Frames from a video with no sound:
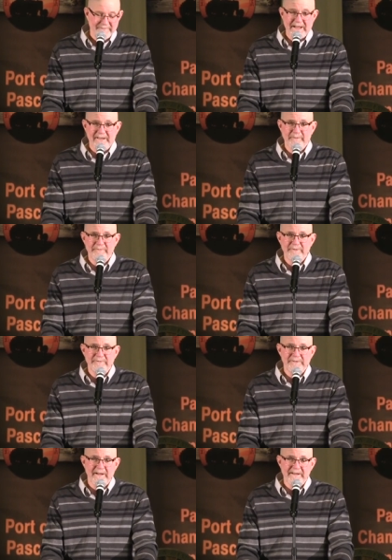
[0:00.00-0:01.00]
vacuum
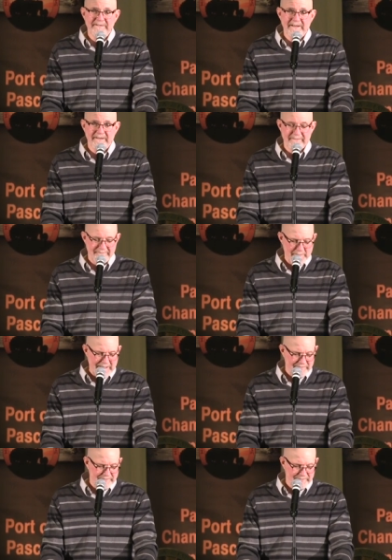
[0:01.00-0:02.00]
fruit flies out of the
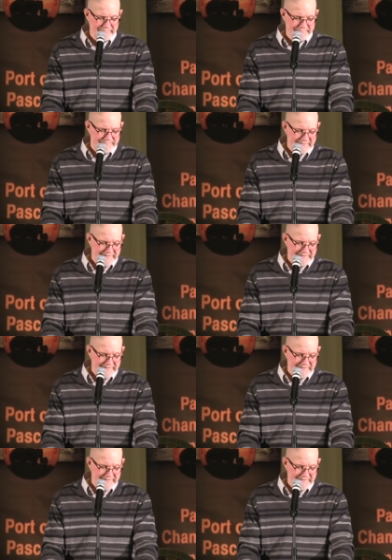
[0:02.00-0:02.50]
bathroom